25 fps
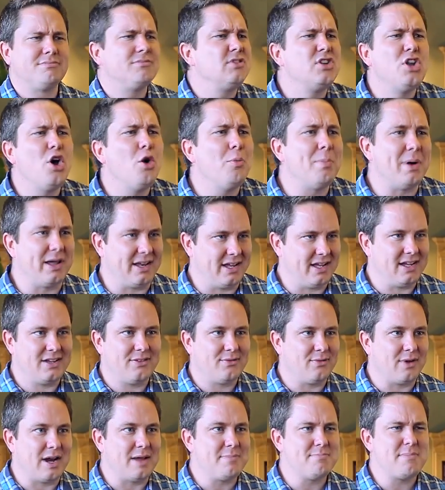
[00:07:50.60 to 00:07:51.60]
nobody,
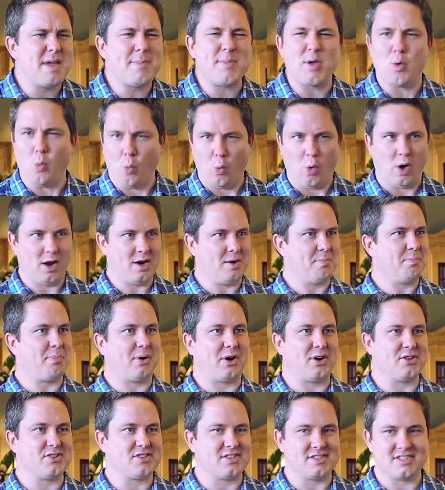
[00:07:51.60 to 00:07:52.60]
right? Maybe one
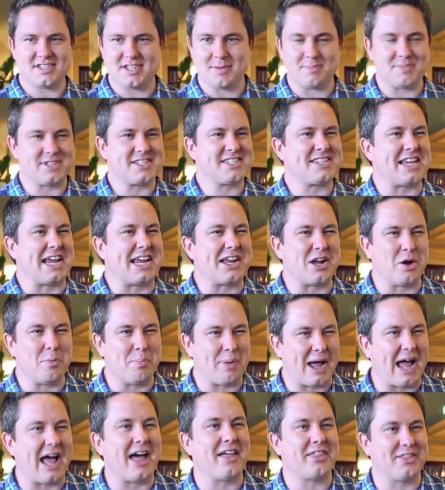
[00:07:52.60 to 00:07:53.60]
person, some
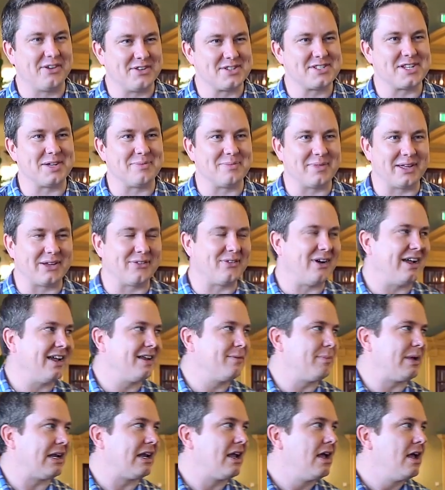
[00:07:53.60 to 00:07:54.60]
psychopath or something,
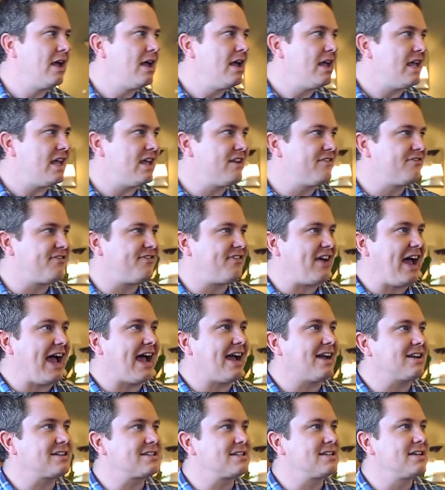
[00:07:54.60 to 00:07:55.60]
right? But in
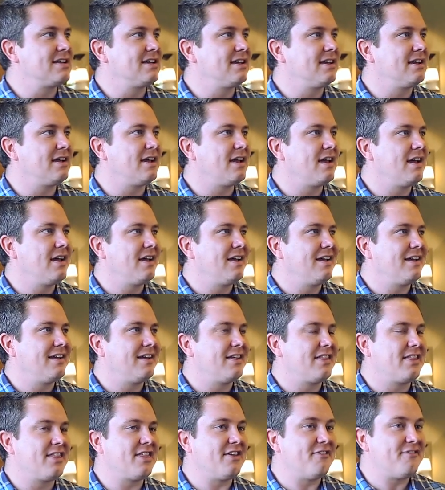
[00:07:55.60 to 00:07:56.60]
fact,
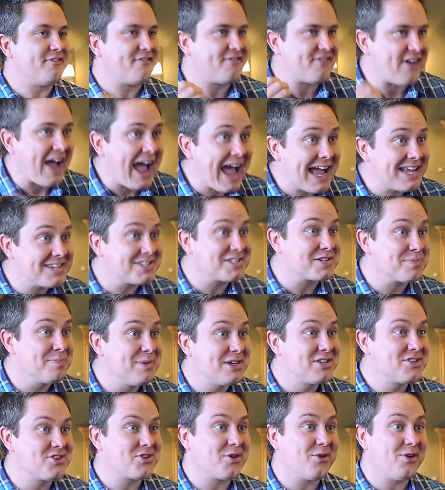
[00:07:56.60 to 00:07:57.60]
the vast
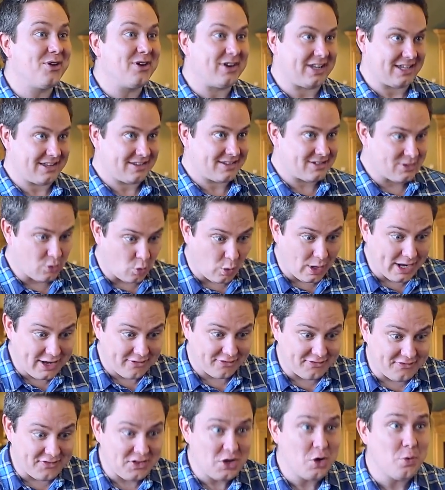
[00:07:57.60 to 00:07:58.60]
majority, it's quite
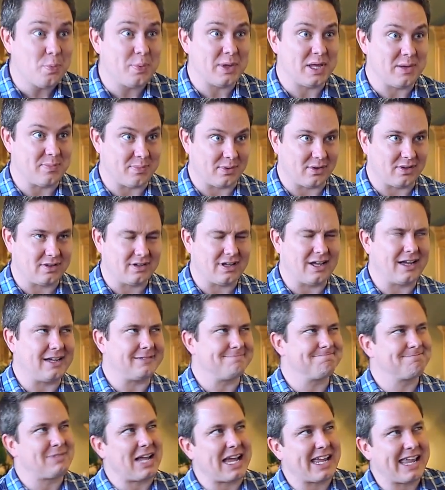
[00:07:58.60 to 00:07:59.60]
a few people,
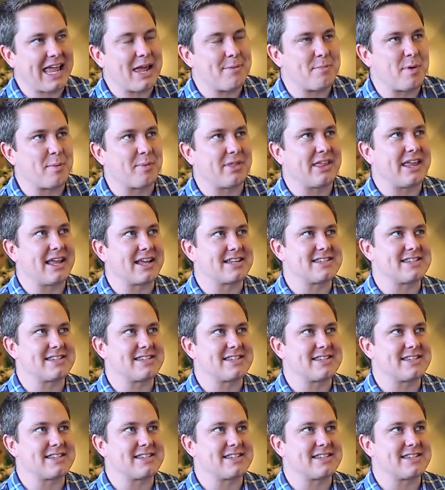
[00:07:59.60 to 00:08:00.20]
I can't remember the